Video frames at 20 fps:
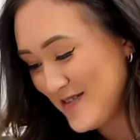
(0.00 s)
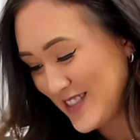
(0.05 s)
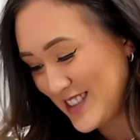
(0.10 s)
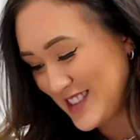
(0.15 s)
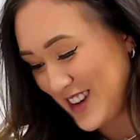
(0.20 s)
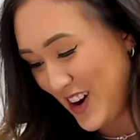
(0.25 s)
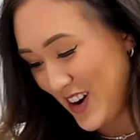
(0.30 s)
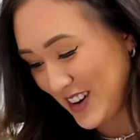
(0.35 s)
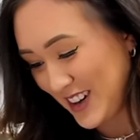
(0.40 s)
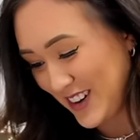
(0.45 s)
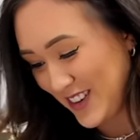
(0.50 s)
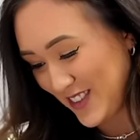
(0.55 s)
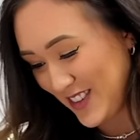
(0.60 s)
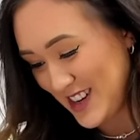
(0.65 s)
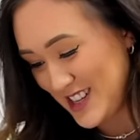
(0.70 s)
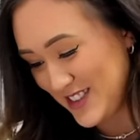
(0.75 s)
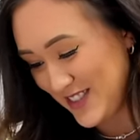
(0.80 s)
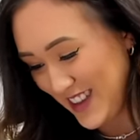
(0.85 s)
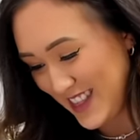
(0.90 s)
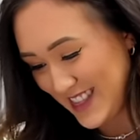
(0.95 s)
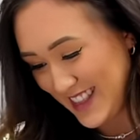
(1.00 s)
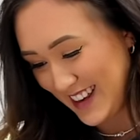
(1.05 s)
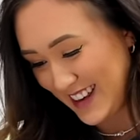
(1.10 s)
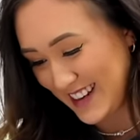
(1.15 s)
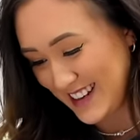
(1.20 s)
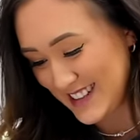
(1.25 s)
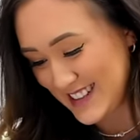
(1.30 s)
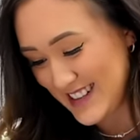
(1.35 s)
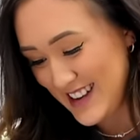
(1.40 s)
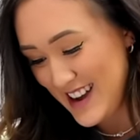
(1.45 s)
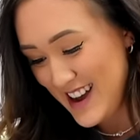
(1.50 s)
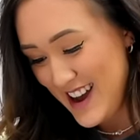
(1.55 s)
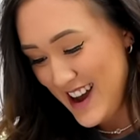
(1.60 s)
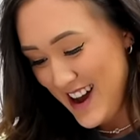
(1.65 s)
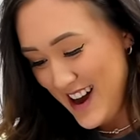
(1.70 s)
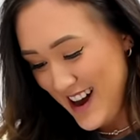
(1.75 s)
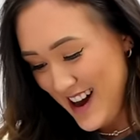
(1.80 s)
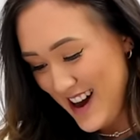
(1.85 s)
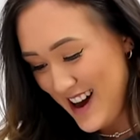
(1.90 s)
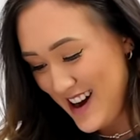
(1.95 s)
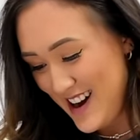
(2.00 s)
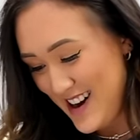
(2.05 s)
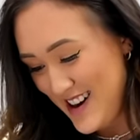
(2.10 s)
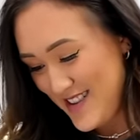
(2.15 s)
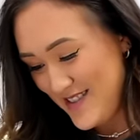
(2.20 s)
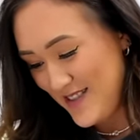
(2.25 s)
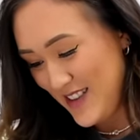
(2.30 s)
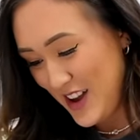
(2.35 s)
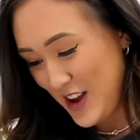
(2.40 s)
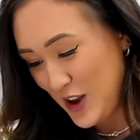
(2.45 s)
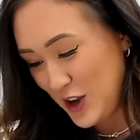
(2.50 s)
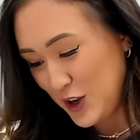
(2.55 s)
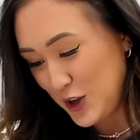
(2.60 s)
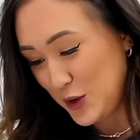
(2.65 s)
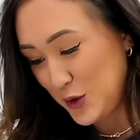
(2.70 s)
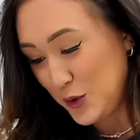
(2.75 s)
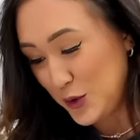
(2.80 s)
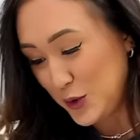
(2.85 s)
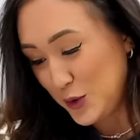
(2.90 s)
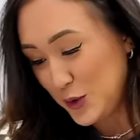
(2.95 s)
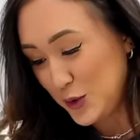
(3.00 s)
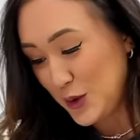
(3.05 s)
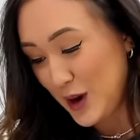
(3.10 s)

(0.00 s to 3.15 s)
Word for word: dog enrichment things. You